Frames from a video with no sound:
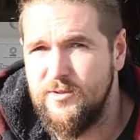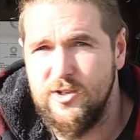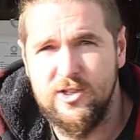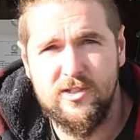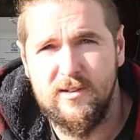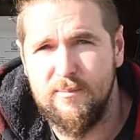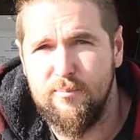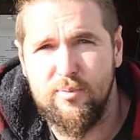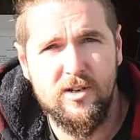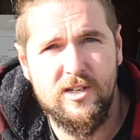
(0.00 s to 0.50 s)

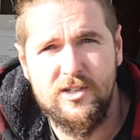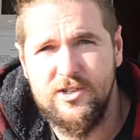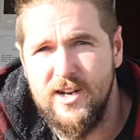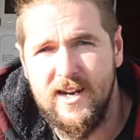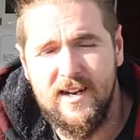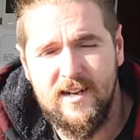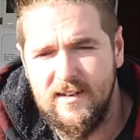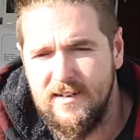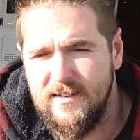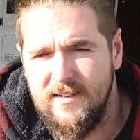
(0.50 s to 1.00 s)
just
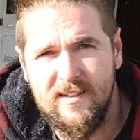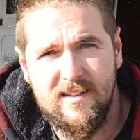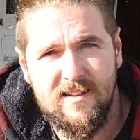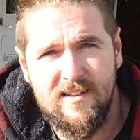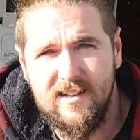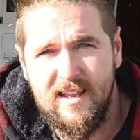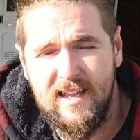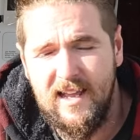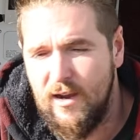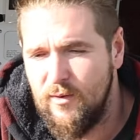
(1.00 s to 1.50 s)
appreciated
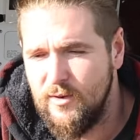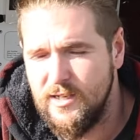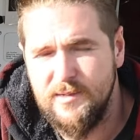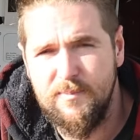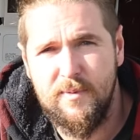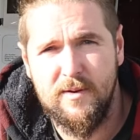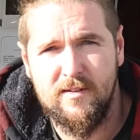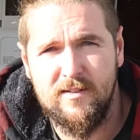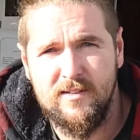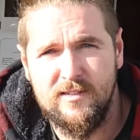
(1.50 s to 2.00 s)
our
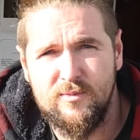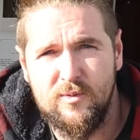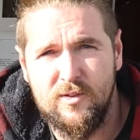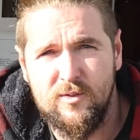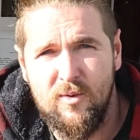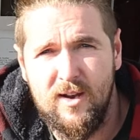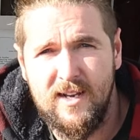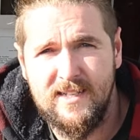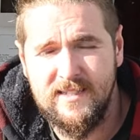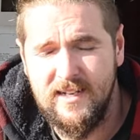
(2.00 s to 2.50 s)
experience
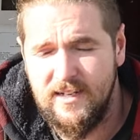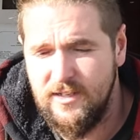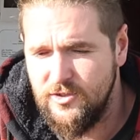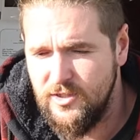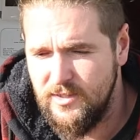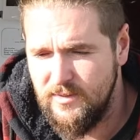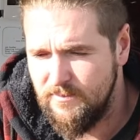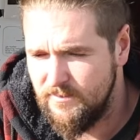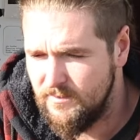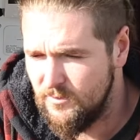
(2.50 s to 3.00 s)
with Wise
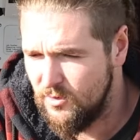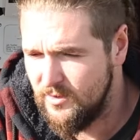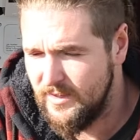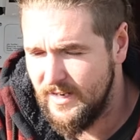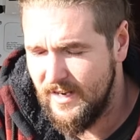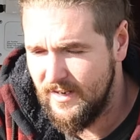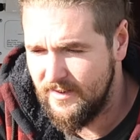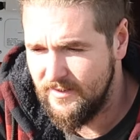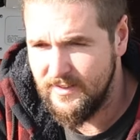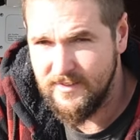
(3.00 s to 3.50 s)
Energy more
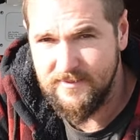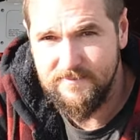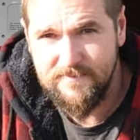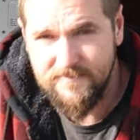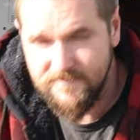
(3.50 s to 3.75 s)
than anything.